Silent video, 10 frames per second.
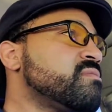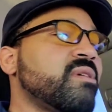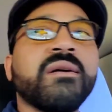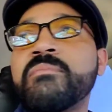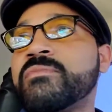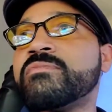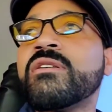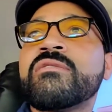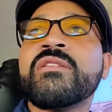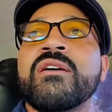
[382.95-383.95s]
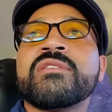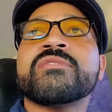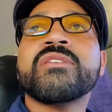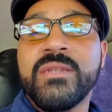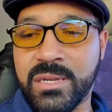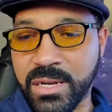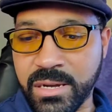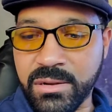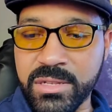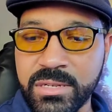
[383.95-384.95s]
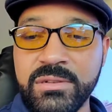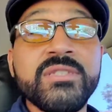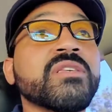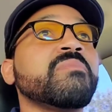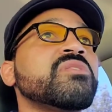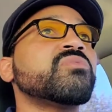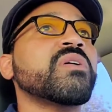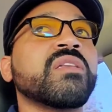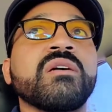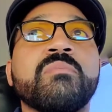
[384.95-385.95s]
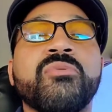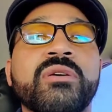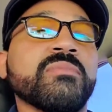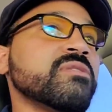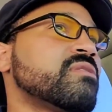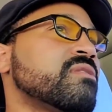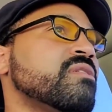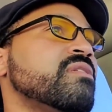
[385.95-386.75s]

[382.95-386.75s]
I'm totally lost. I only do this in between appointments.